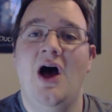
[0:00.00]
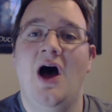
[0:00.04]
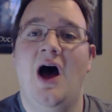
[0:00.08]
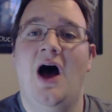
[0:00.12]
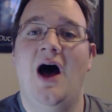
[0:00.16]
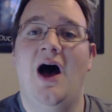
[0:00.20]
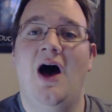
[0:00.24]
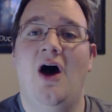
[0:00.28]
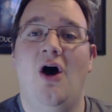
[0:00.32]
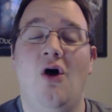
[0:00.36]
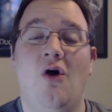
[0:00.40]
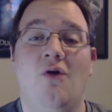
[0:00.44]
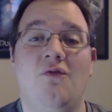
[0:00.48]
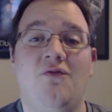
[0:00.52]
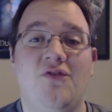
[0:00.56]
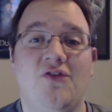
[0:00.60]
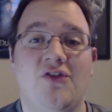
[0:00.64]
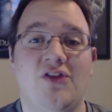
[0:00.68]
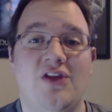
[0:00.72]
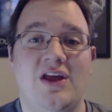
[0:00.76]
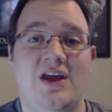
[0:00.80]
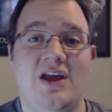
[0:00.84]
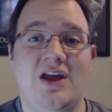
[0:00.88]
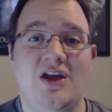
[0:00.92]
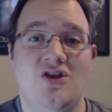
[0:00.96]
Uh,
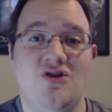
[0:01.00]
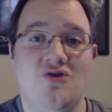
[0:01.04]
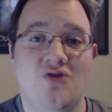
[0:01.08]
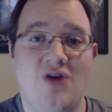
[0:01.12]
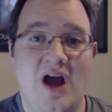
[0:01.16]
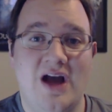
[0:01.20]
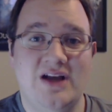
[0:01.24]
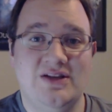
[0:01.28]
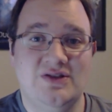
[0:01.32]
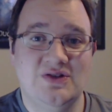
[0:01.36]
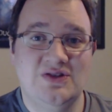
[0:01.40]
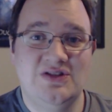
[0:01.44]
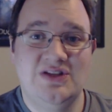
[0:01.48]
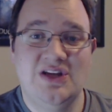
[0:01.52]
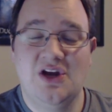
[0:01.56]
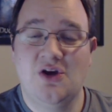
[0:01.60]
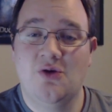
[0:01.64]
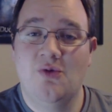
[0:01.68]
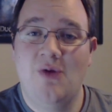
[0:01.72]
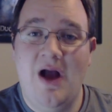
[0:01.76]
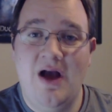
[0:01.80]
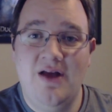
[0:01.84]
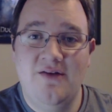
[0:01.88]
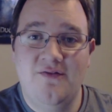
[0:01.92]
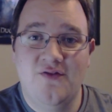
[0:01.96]
hopefully, you guys will stick
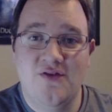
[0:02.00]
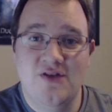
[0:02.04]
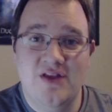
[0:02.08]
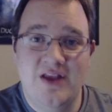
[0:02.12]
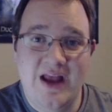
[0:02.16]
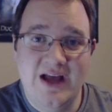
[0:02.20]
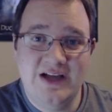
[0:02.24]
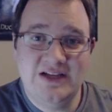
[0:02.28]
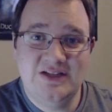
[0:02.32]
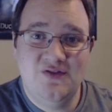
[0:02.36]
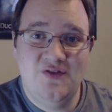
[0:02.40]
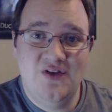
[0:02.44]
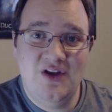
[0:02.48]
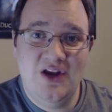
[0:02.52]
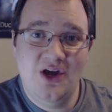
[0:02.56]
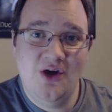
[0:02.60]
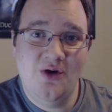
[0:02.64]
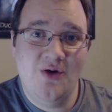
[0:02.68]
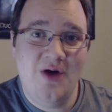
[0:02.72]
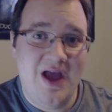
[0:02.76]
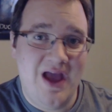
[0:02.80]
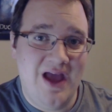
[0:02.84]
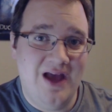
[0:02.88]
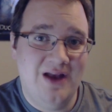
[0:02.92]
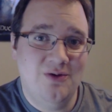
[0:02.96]
around for the next
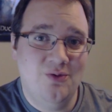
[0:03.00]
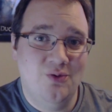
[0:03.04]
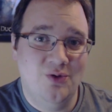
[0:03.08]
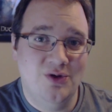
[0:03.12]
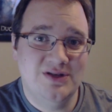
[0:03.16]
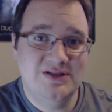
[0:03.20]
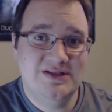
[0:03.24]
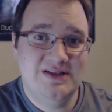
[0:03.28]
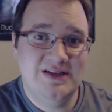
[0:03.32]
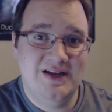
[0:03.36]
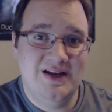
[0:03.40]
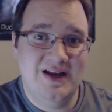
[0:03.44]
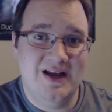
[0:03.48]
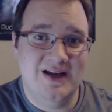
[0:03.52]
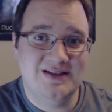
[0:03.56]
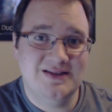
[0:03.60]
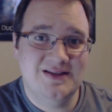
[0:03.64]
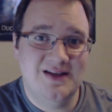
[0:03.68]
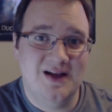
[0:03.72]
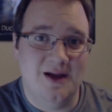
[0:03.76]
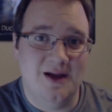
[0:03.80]
video, and we'll see you next